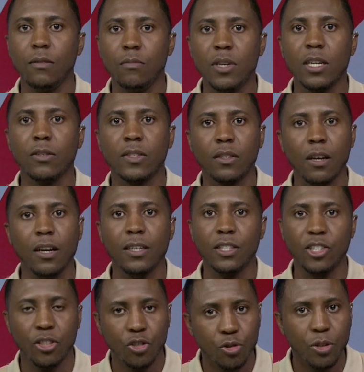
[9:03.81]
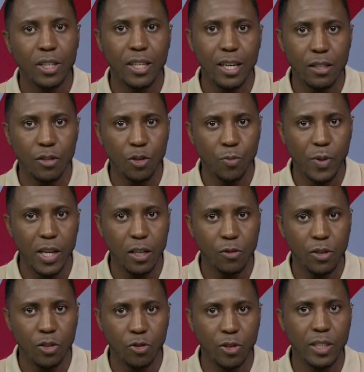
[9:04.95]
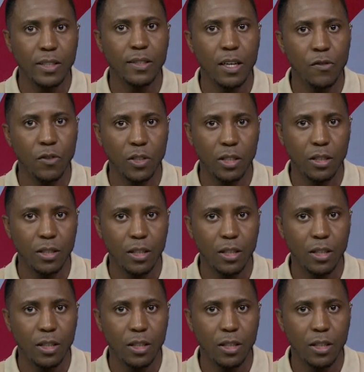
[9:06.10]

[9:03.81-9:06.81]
Mary's College in Trinidad and Tobago in grade 7